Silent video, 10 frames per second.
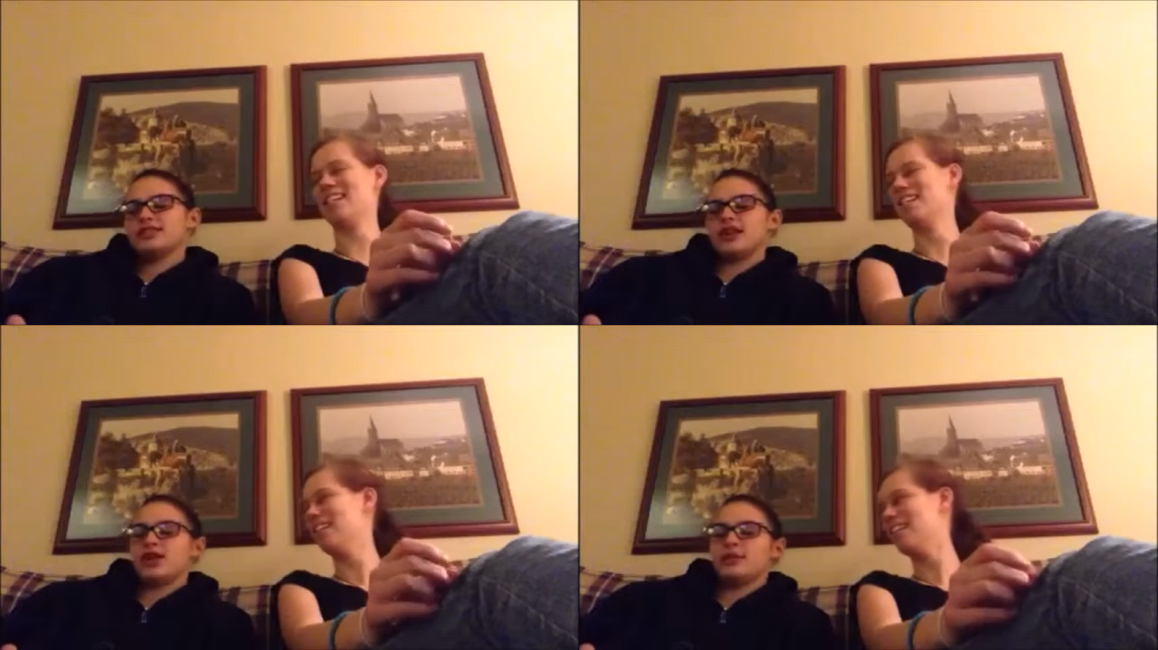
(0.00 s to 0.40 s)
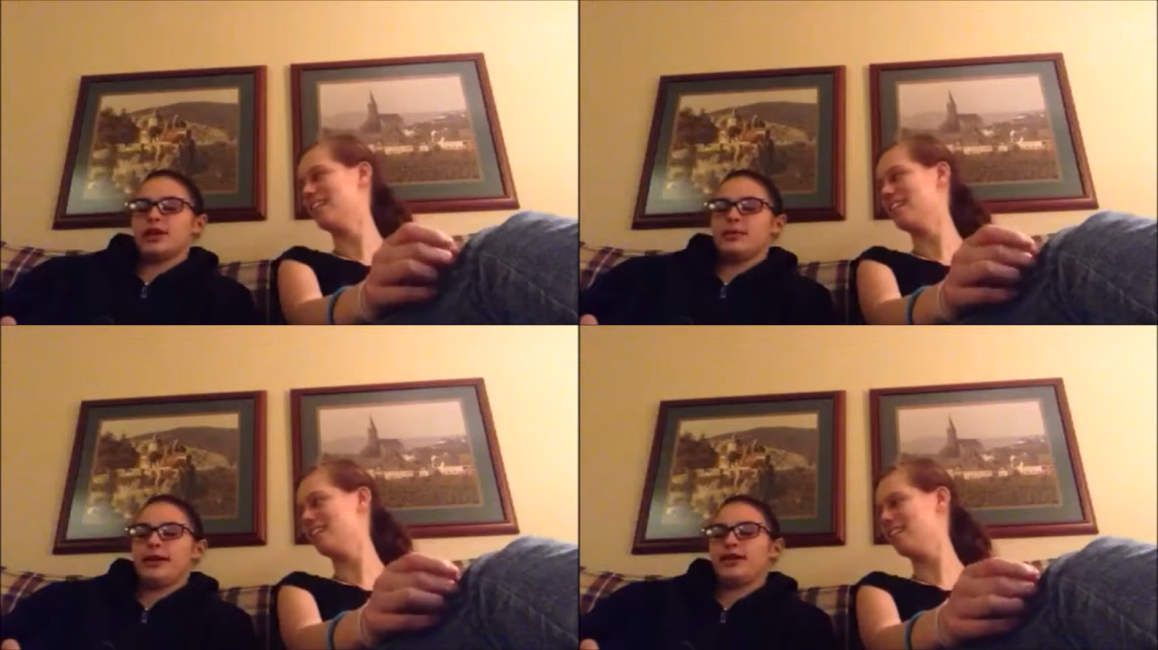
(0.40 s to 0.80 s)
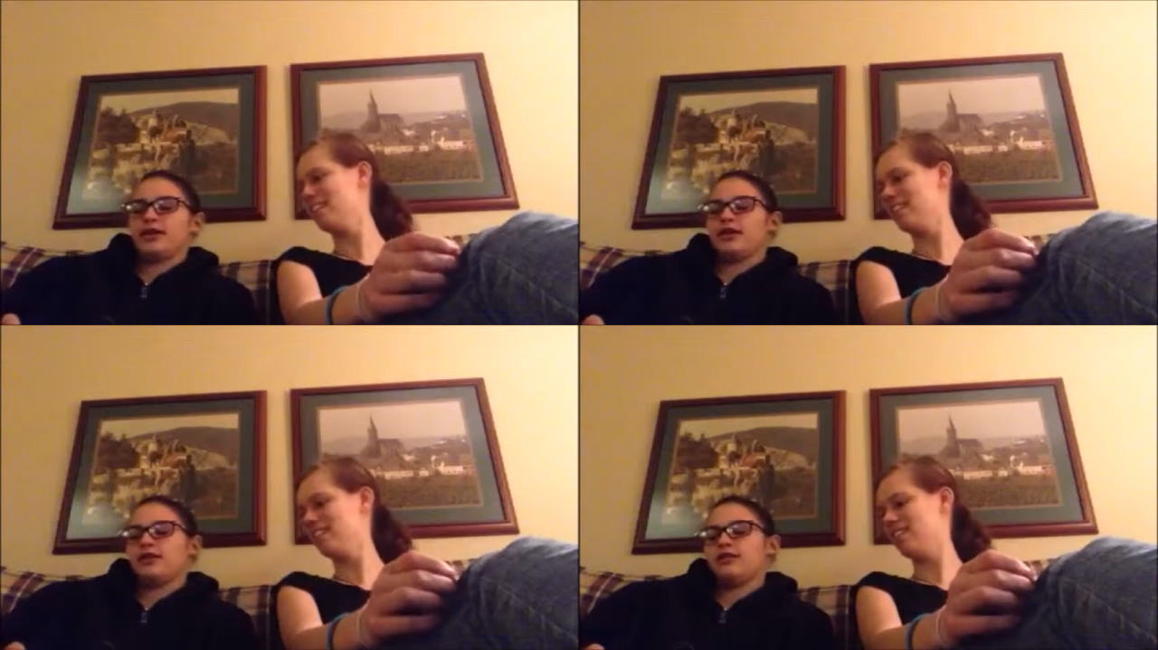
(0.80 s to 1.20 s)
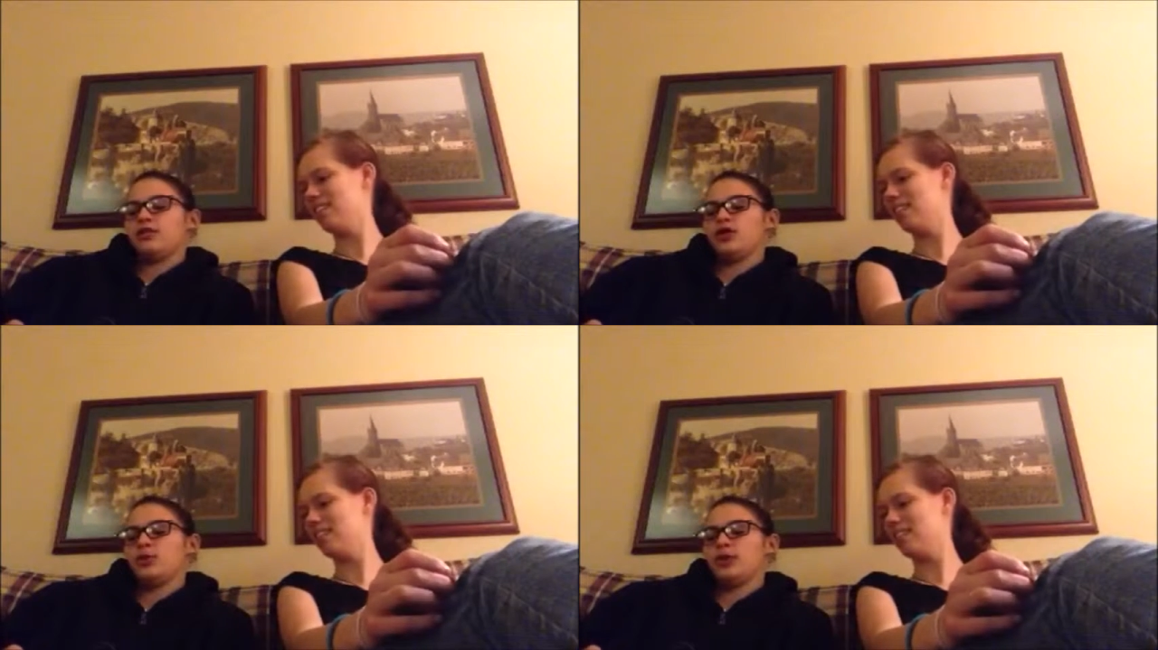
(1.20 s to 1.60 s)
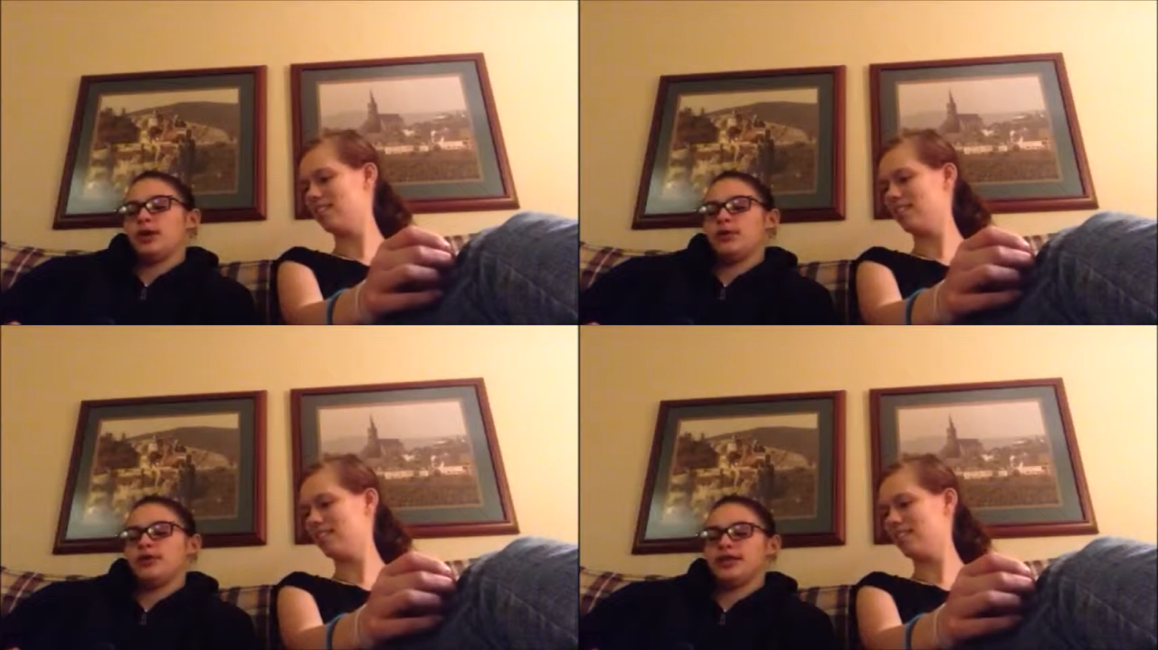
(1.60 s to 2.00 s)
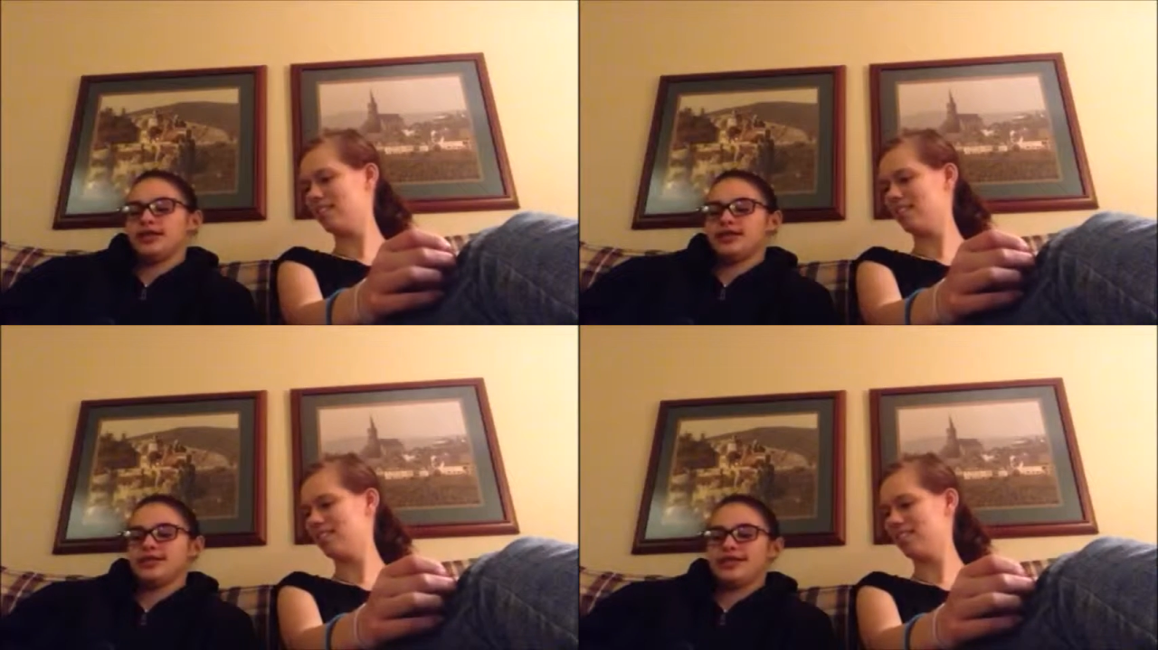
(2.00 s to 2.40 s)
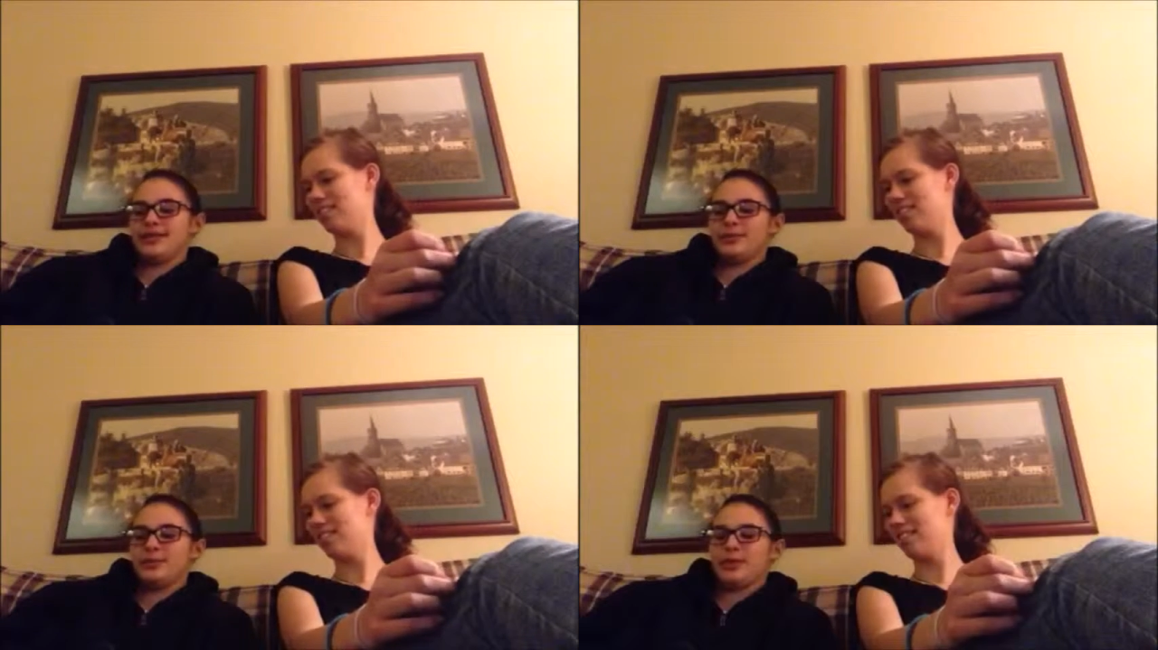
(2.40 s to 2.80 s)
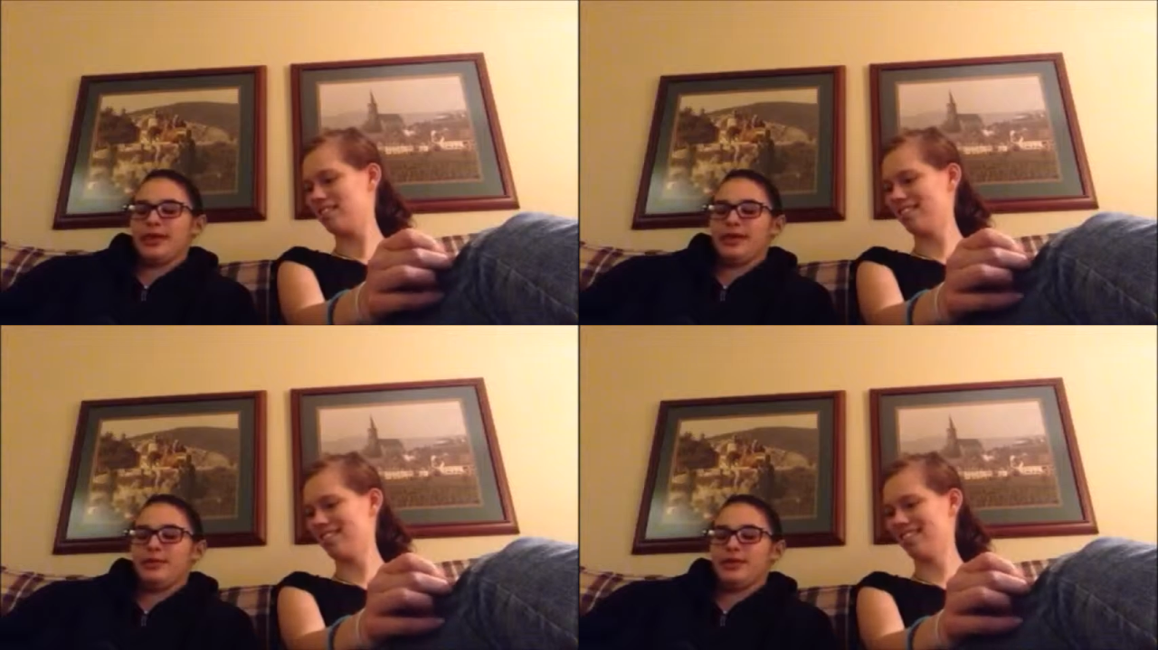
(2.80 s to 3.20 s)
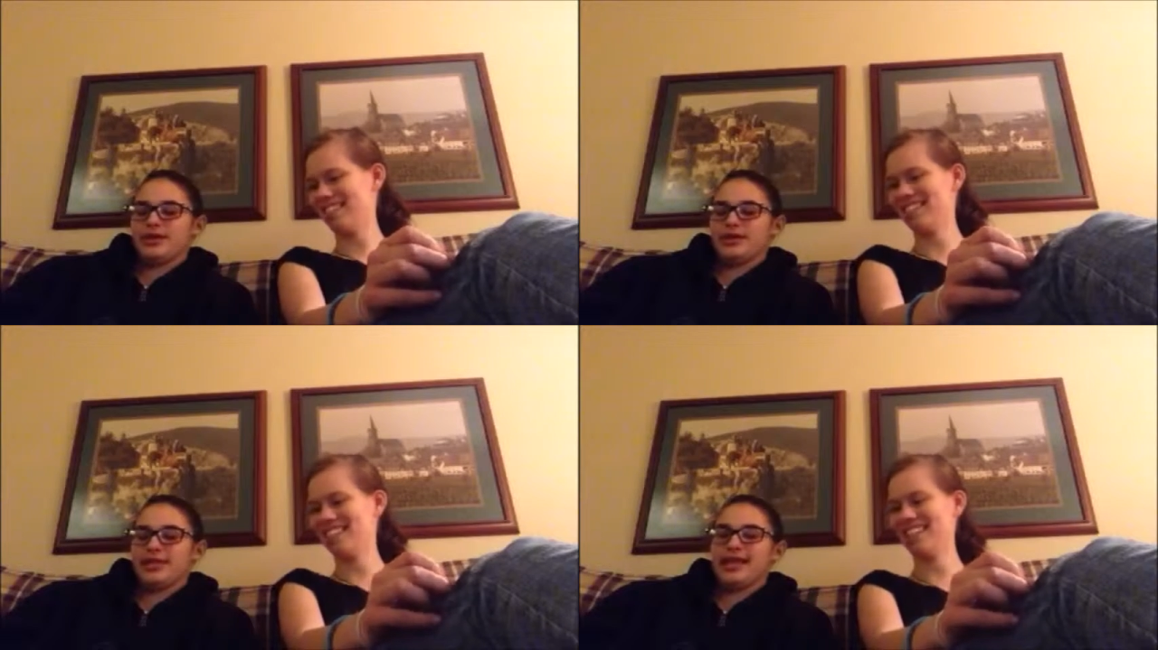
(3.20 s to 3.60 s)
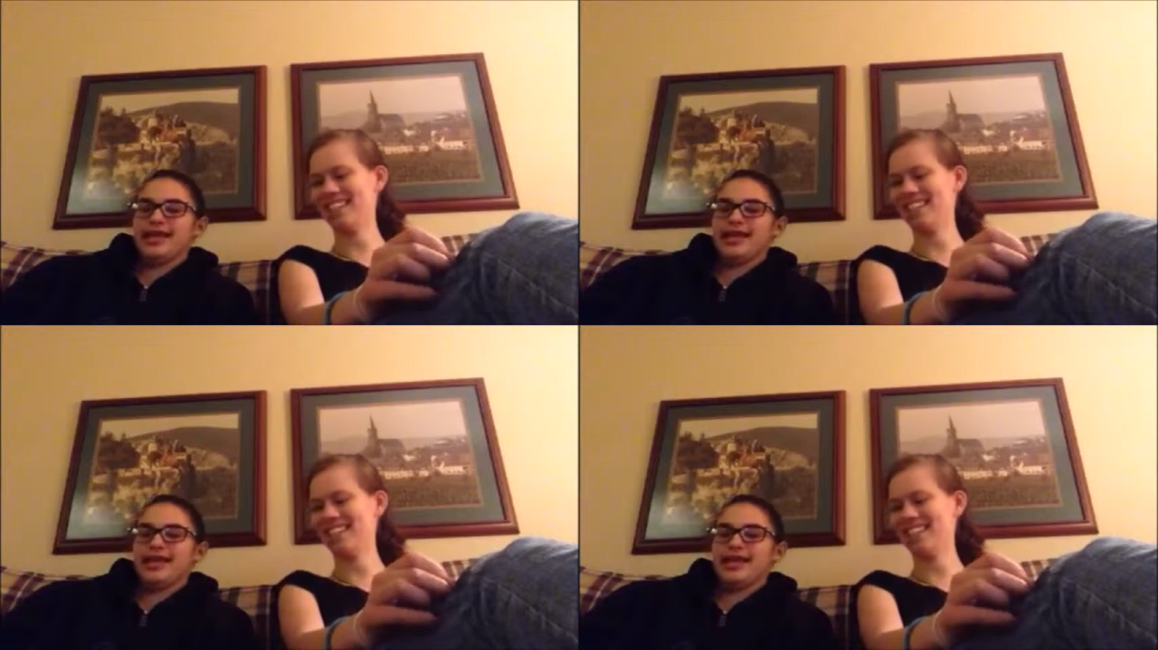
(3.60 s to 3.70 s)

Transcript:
Speaker 1: Things I heard about America. Obama likes to keep the penny because he